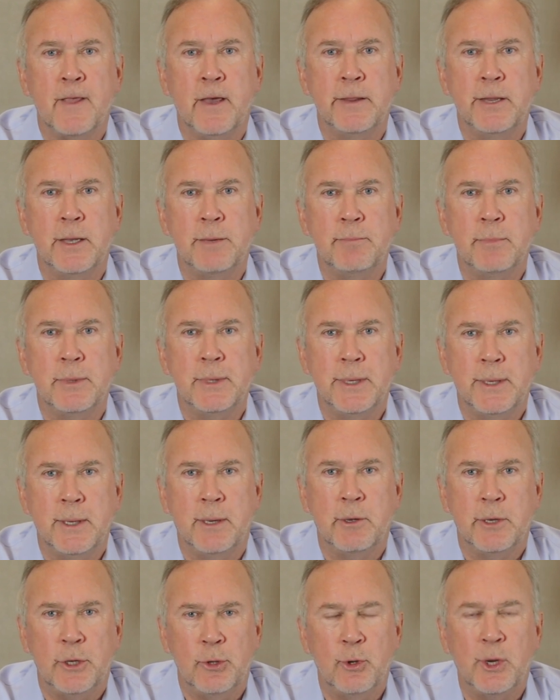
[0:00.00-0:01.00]
that
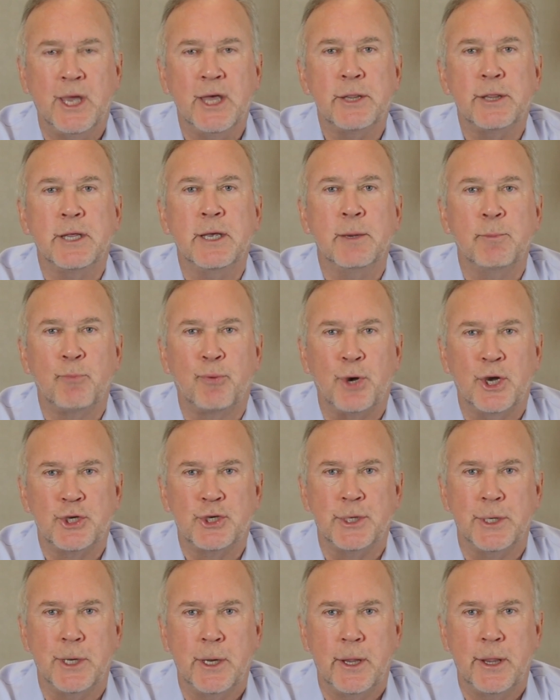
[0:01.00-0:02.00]
you get the
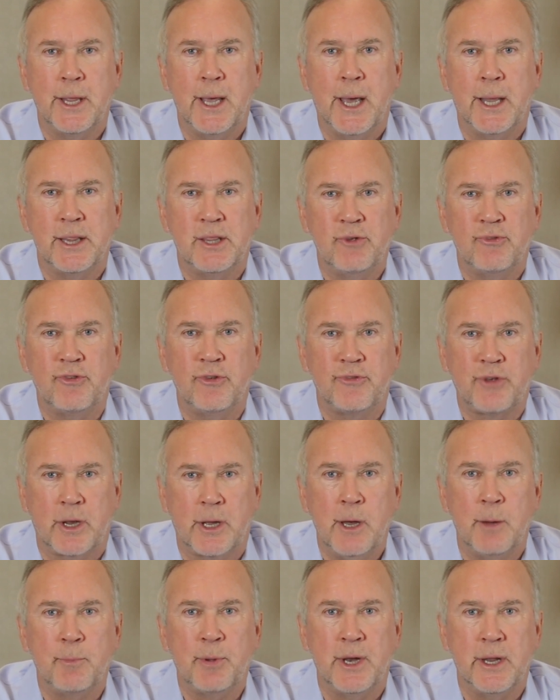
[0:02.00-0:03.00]
impression that this is a
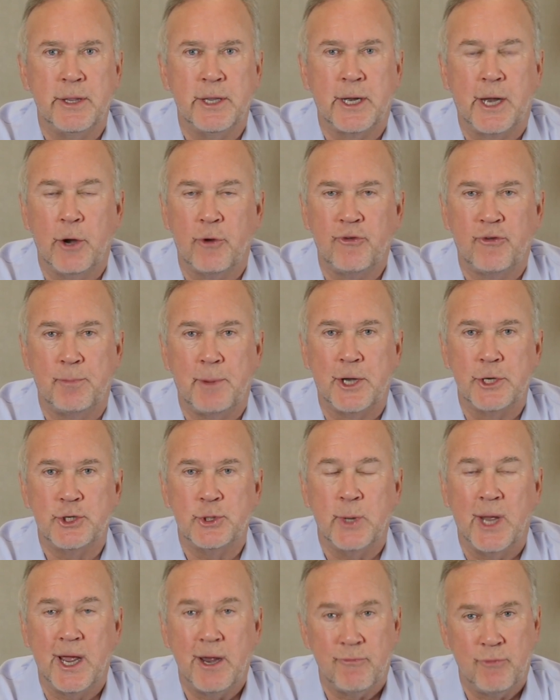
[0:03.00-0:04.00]
company that cares about
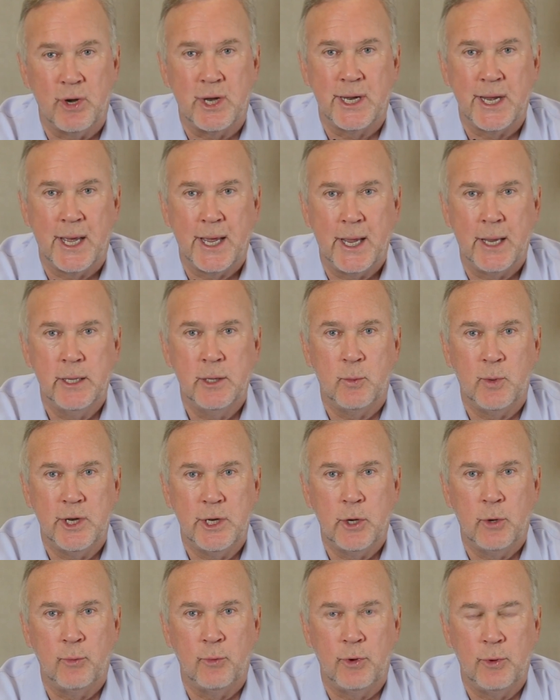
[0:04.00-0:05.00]
you every day, and that we
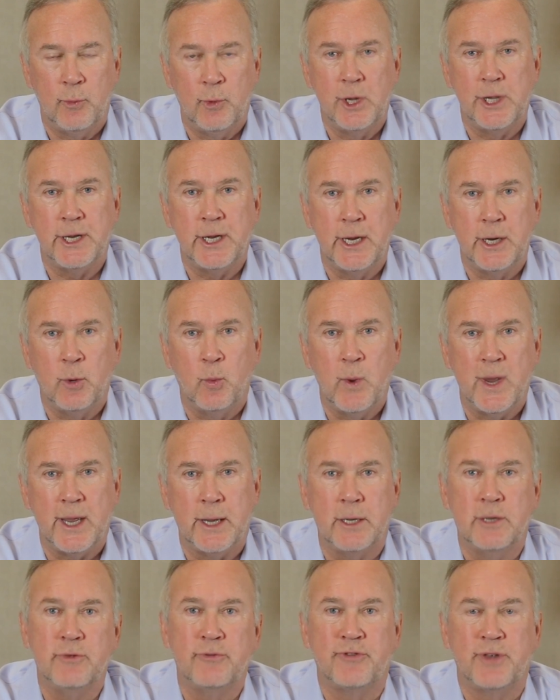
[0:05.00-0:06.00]
don't really need a
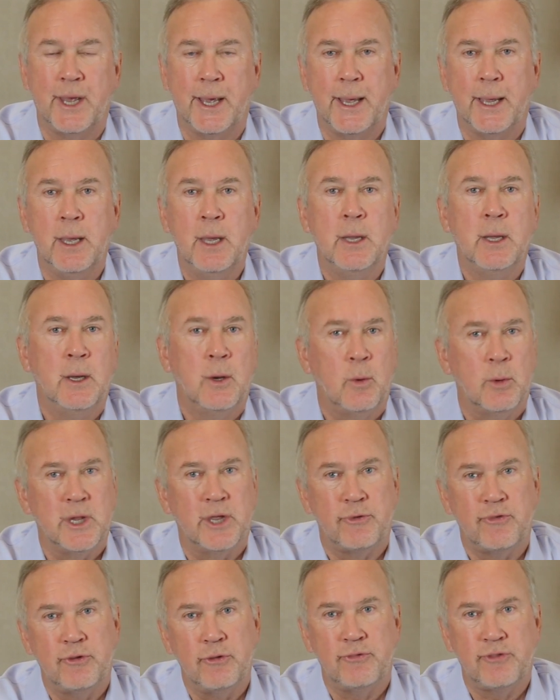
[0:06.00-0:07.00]
week to say,
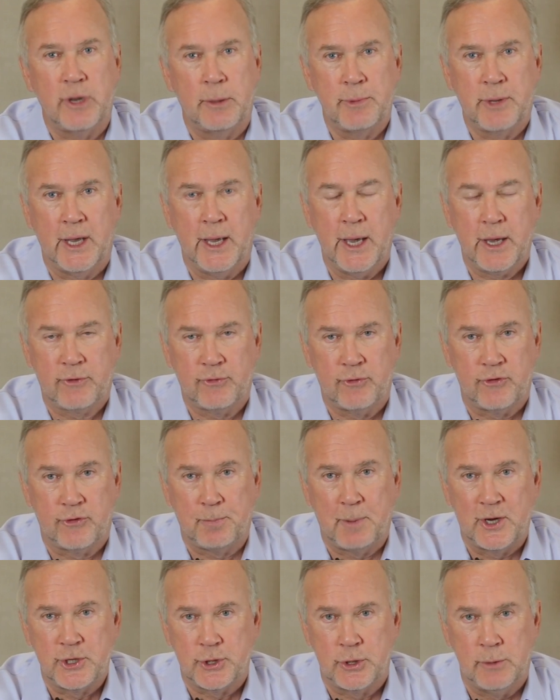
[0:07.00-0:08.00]
let's do something extra
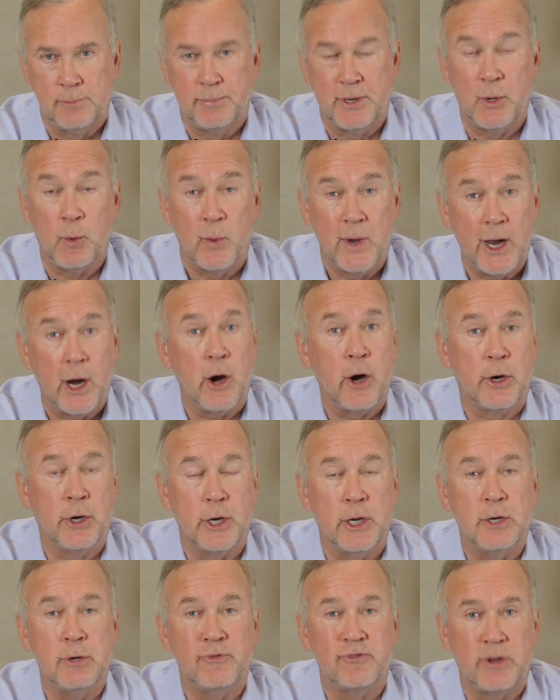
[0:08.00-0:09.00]
special. But we are going
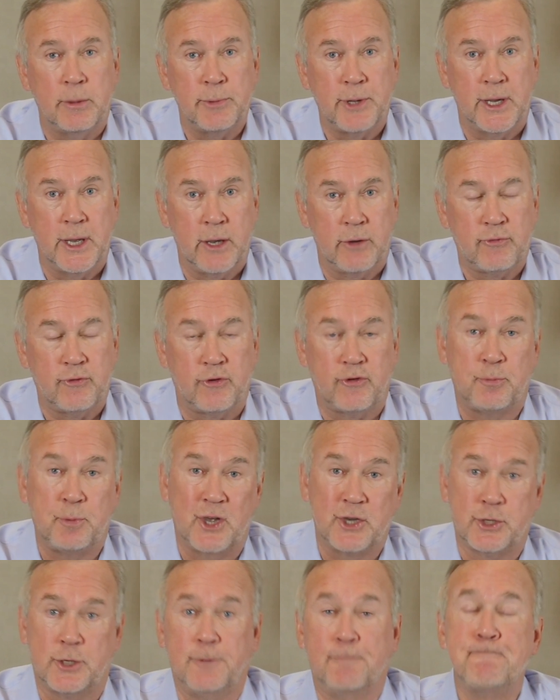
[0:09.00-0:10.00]
to do something extra
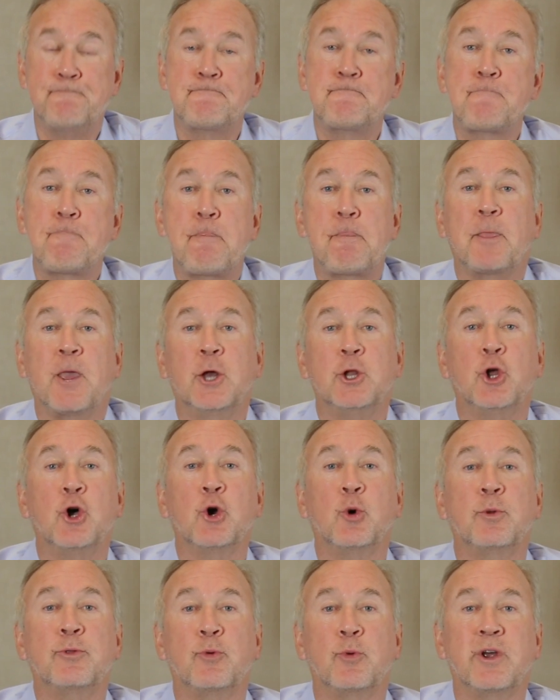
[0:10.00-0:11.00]
special
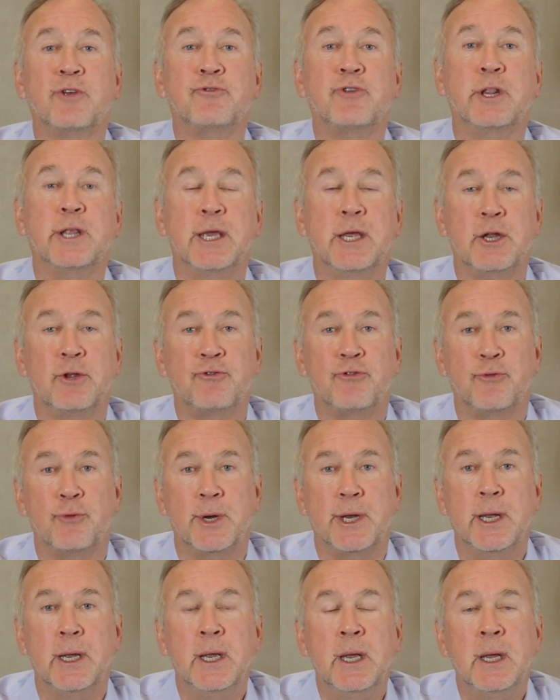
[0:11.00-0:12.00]
along with the rest of the
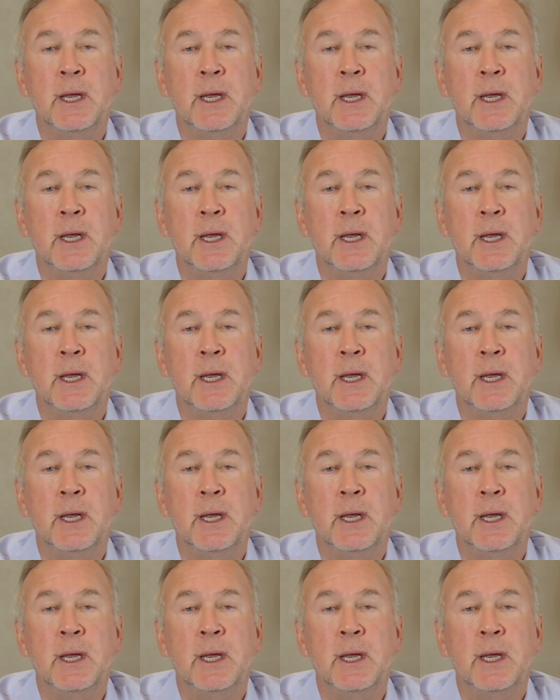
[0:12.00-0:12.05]
industry.